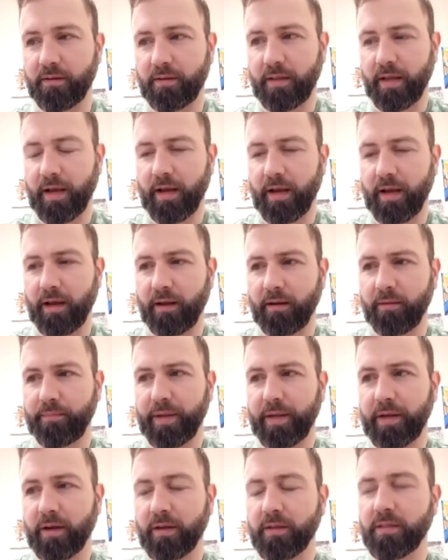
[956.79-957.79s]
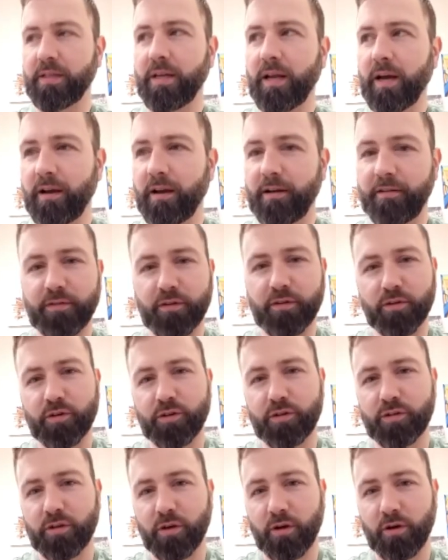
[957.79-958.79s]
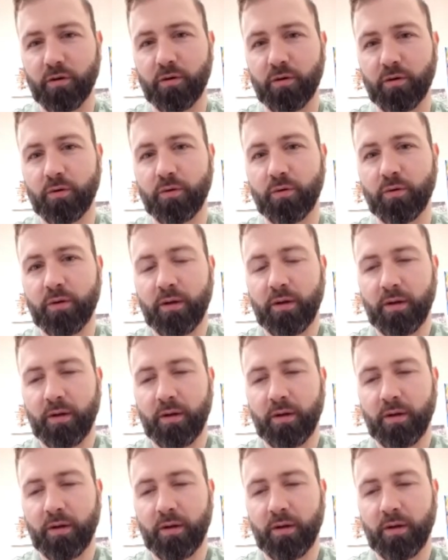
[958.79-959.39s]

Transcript: that because knives are so